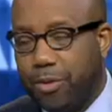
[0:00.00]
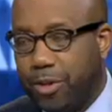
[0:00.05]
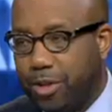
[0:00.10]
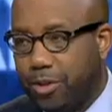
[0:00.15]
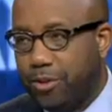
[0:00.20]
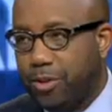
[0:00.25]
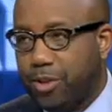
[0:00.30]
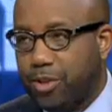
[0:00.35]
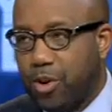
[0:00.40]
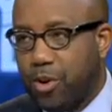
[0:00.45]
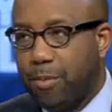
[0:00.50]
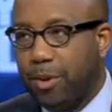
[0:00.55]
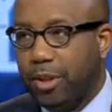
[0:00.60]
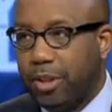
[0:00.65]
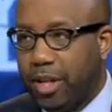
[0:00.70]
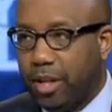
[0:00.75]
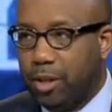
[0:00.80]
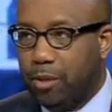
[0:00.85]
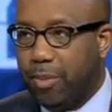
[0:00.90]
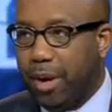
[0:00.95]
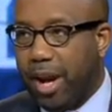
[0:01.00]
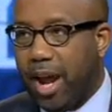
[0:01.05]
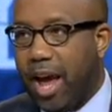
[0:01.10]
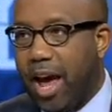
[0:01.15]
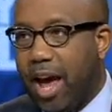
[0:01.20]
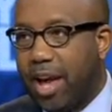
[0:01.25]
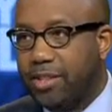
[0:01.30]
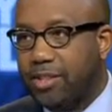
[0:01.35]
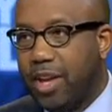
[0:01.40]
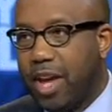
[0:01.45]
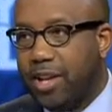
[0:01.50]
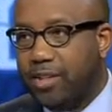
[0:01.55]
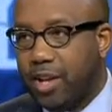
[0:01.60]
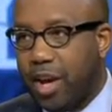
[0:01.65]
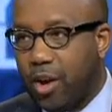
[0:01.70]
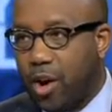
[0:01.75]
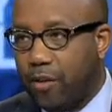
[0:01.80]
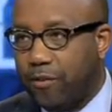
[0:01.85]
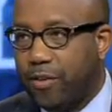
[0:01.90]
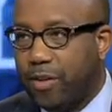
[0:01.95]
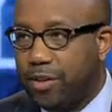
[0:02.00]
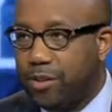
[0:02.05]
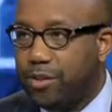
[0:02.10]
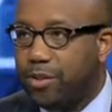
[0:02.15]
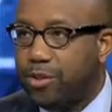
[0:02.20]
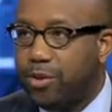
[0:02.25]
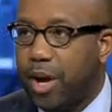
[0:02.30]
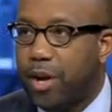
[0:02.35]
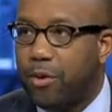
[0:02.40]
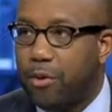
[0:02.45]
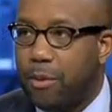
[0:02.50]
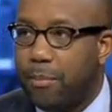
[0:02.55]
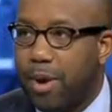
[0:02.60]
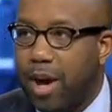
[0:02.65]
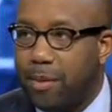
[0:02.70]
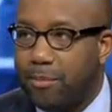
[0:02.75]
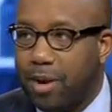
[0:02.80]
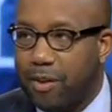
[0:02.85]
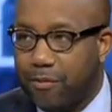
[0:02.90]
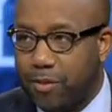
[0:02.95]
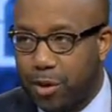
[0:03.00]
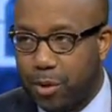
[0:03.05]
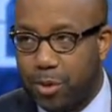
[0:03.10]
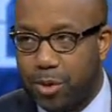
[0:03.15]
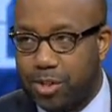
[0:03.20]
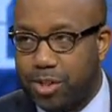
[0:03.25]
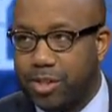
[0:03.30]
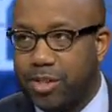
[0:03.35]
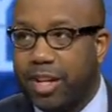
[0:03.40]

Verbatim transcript: the term illegal, but as I often try to remind my viewers,